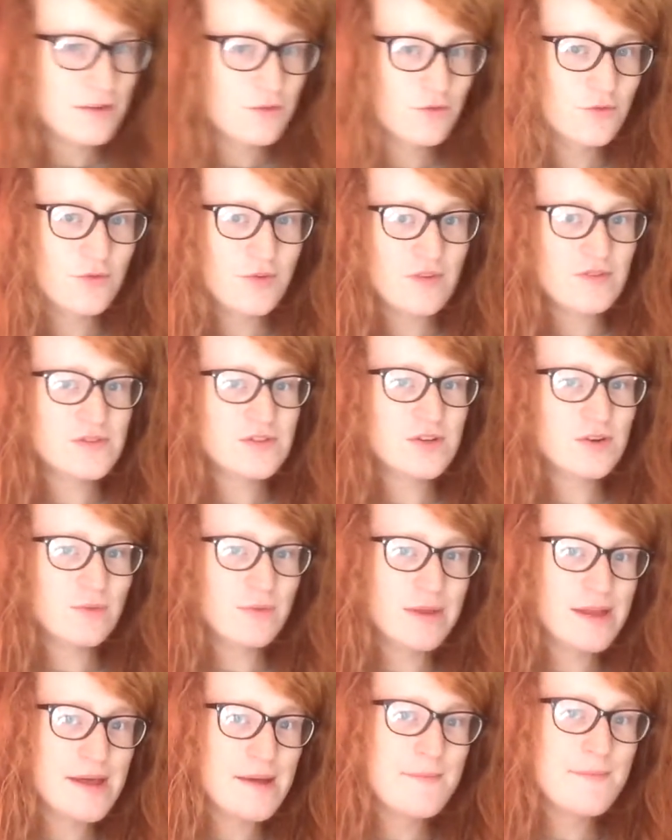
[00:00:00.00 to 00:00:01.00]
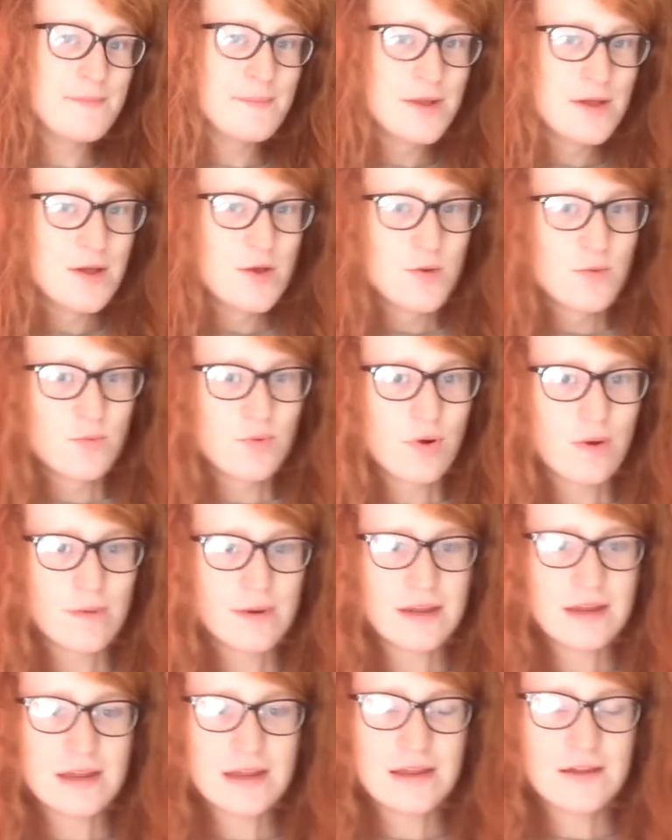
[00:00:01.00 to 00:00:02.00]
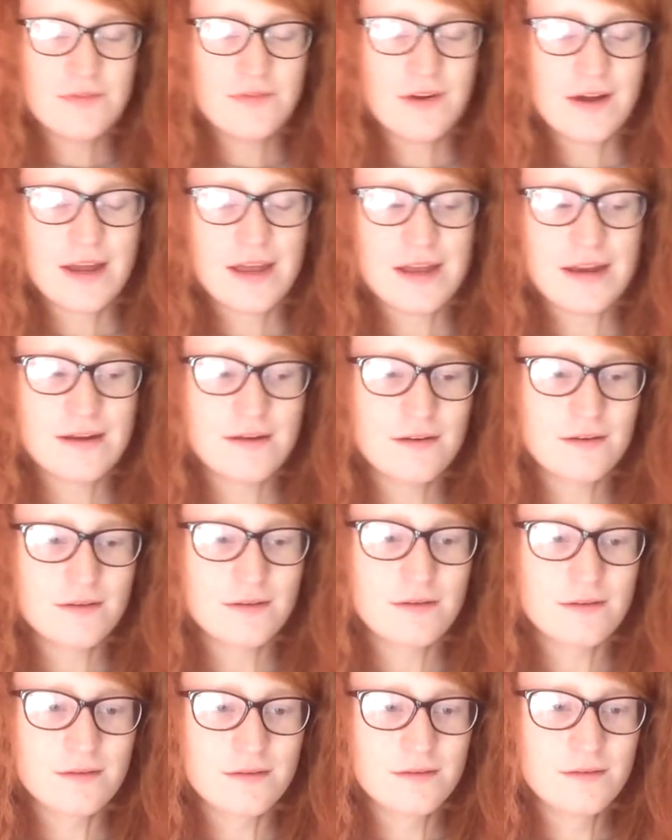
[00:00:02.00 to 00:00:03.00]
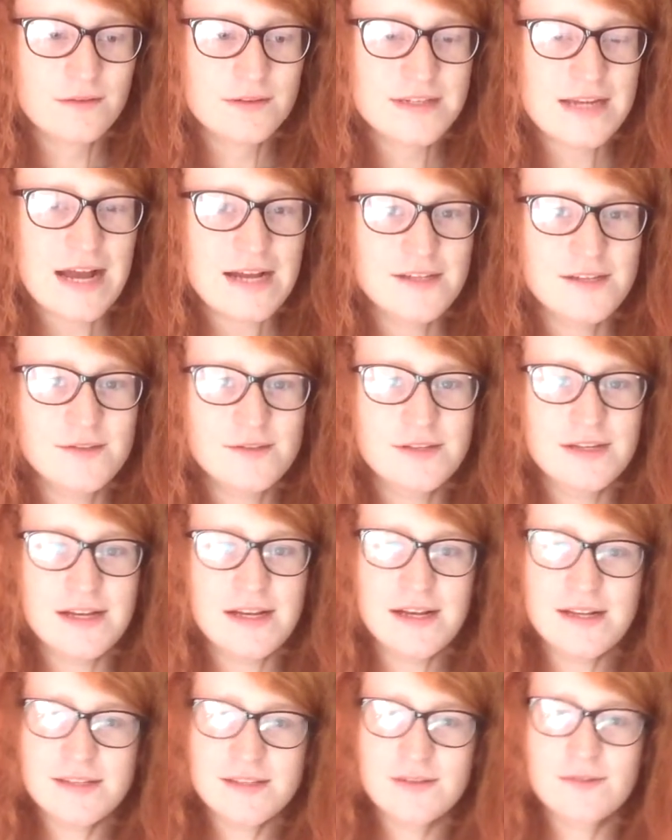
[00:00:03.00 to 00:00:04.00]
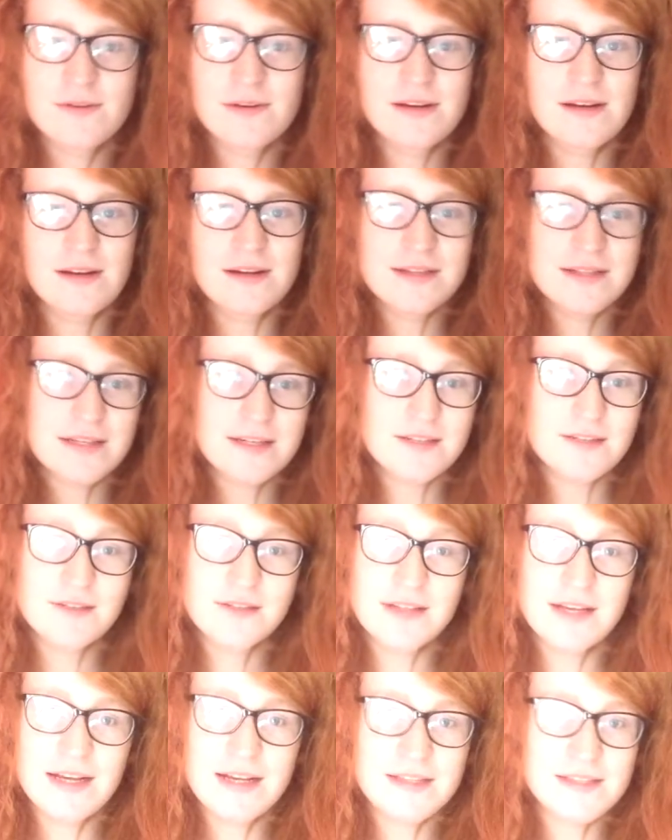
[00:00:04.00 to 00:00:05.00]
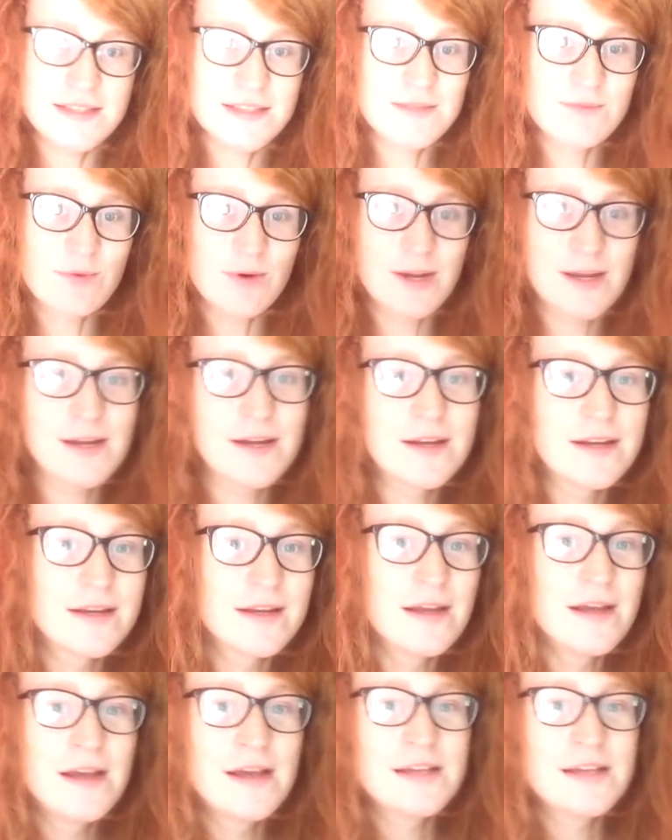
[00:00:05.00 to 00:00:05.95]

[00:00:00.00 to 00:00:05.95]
Favourite song by them, probably fucking Tattooed Tears. I really like Tattooed Tears. It's pretty good.